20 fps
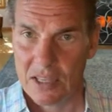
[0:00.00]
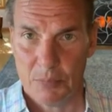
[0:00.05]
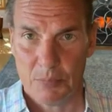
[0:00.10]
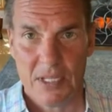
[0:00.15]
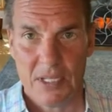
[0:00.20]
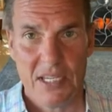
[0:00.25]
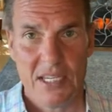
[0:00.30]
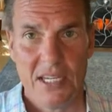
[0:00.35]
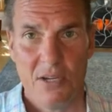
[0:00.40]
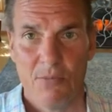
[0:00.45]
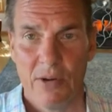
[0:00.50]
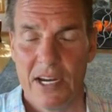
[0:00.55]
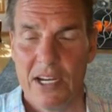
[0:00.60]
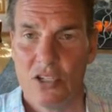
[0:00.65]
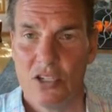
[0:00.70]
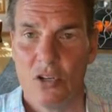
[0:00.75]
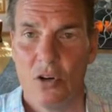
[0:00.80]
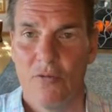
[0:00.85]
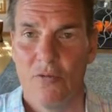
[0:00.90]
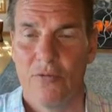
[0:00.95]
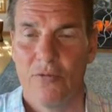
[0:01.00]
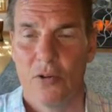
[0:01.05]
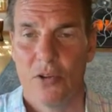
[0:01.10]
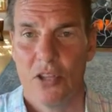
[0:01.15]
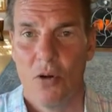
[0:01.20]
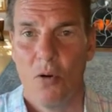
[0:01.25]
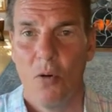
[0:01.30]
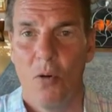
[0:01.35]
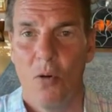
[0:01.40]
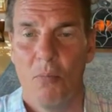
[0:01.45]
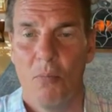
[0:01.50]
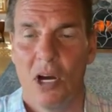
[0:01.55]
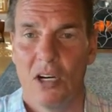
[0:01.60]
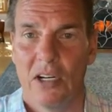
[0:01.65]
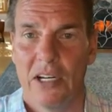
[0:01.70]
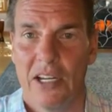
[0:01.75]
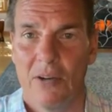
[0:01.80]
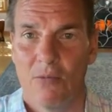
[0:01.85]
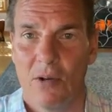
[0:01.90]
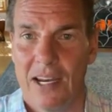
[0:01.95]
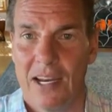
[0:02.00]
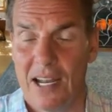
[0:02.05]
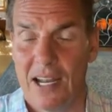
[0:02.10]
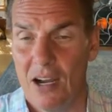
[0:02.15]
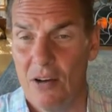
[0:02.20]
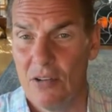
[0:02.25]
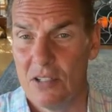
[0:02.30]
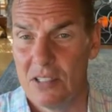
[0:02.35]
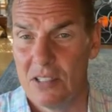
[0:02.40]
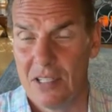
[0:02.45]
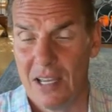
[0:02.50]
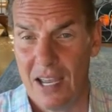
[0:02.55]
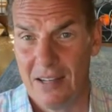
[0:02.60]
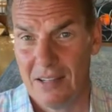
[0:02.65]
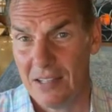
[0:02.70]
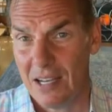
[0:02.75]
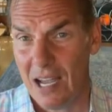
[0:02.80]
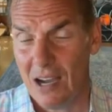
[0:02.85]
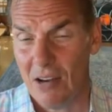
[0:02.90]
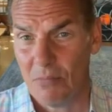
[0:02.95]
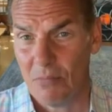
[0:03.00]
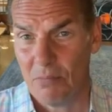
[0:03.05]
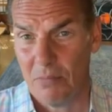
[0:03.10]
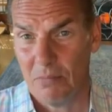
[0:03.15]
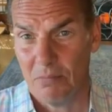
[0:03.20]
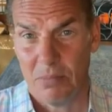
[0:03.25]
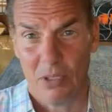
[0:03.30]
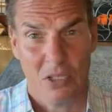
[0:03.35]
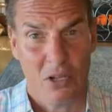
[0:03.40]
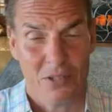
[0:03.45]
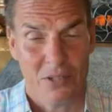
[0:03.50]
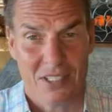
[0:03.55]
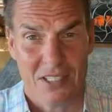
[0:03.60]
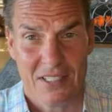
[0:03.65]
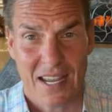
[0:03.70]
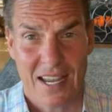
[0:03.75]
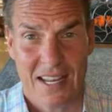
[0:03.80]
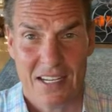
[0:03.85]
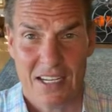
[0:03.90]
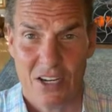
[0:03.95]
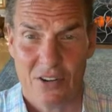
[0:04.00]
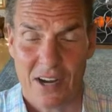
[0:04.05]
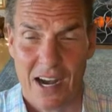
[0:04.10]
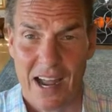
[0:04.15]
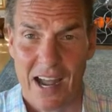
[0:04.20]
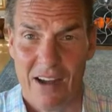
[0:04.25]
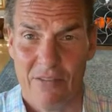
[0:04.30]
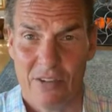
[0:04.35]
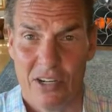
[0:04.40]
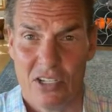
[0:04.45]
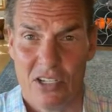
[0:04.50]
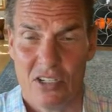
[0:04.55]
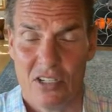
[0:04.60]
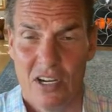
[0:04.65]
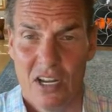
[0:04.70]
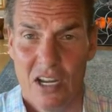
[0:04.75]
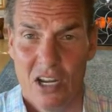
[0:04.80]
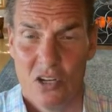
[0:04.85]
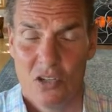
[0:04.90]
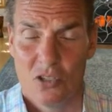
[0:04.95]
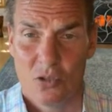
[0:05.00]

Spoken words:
The PE ratio for the whole market right now is down below its 10-year average.